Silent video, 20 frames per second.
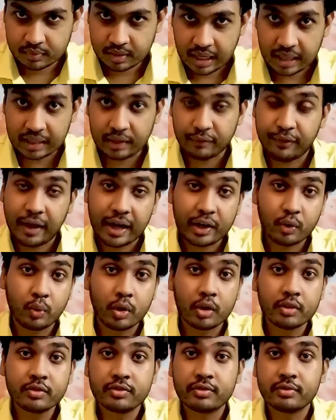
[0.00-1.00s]
And the fact
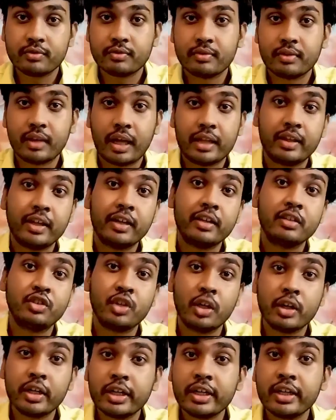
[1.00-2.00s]
was that their
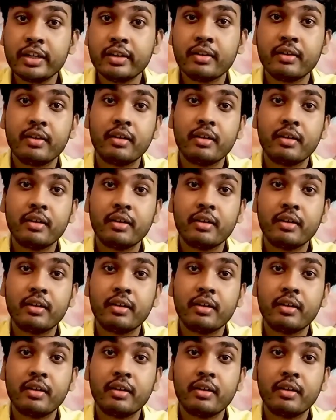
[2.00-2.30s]
journey